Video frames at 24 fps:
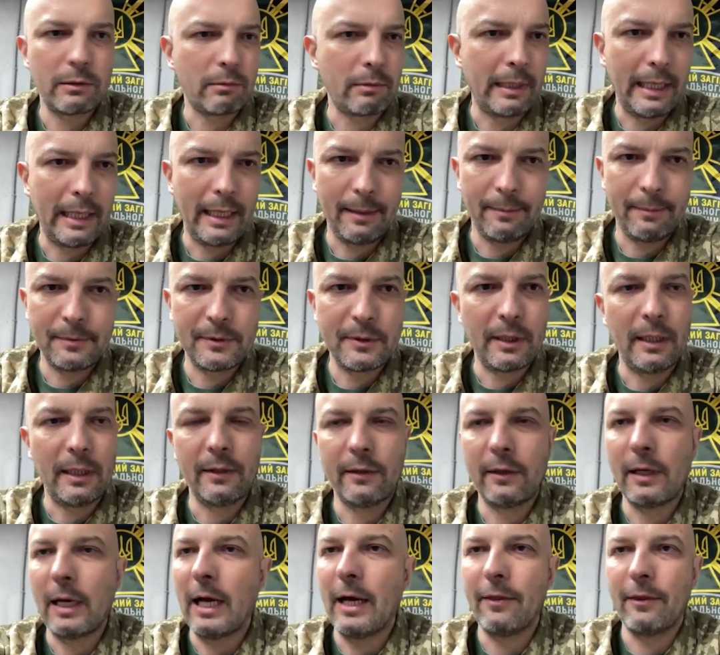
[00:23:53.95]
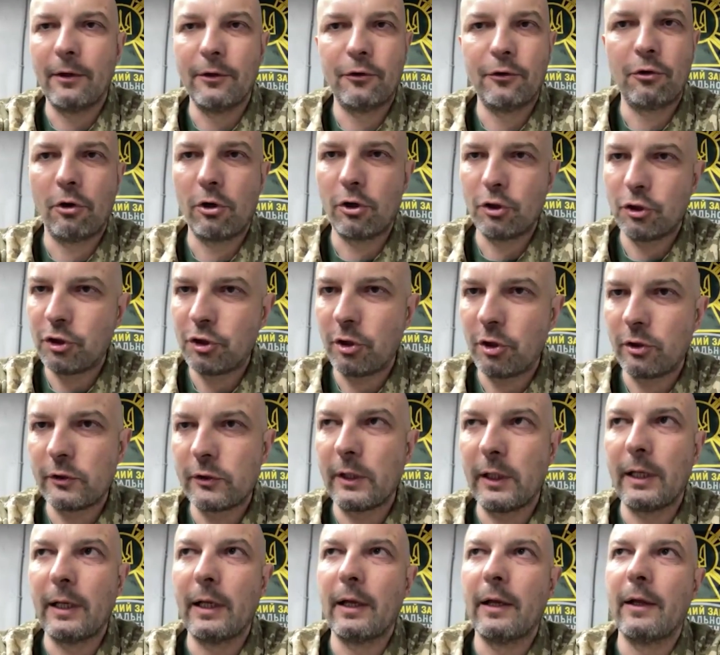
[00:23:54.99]
rapes, and other
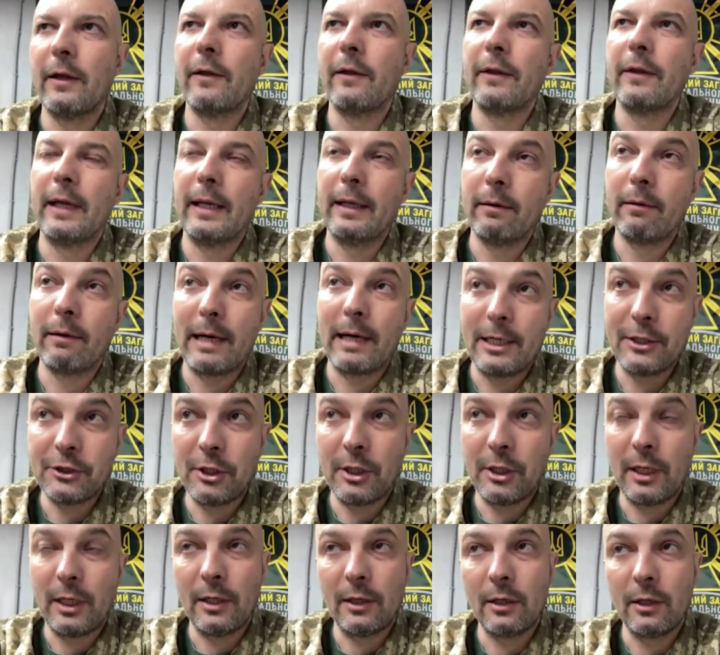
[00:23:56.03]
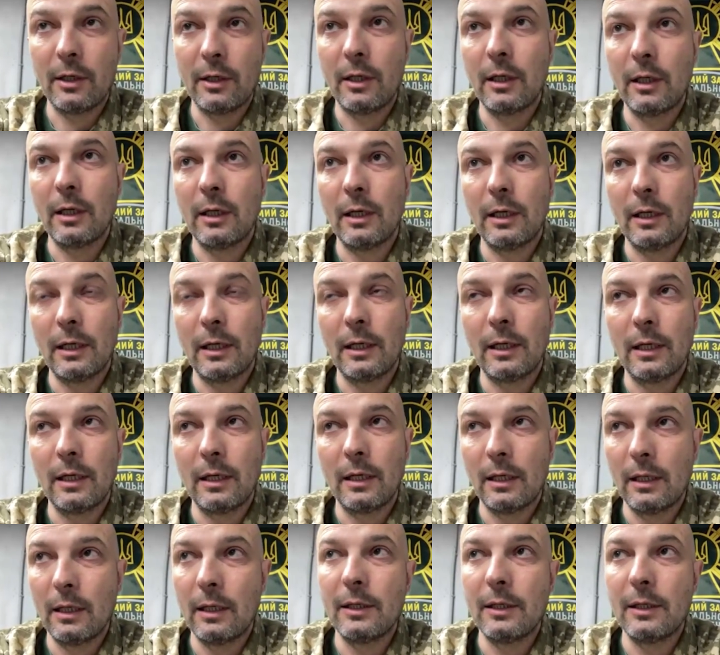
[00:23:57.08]
tortures uh, than Russia
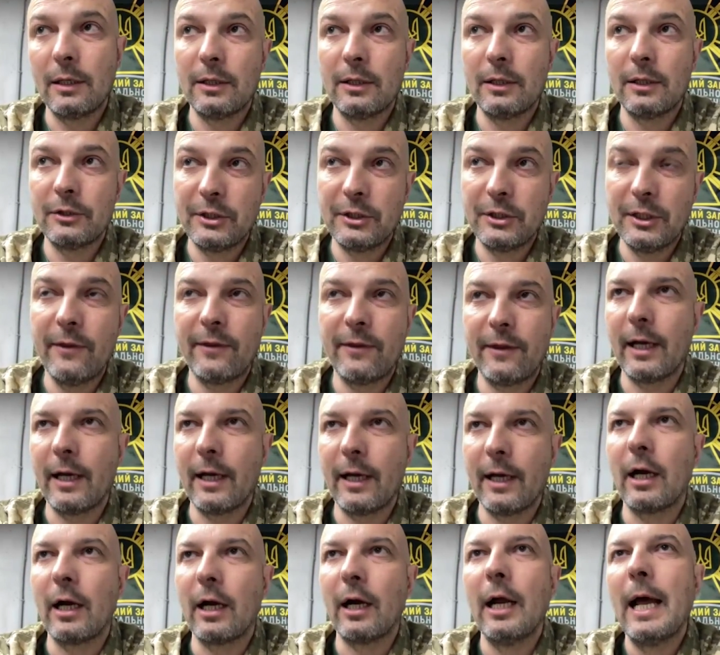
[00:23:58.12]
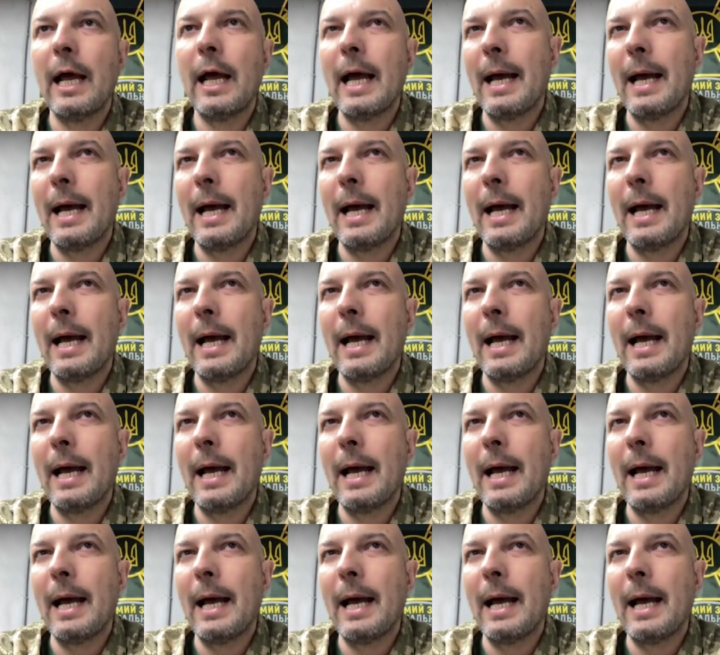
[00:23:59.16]
uh, did there.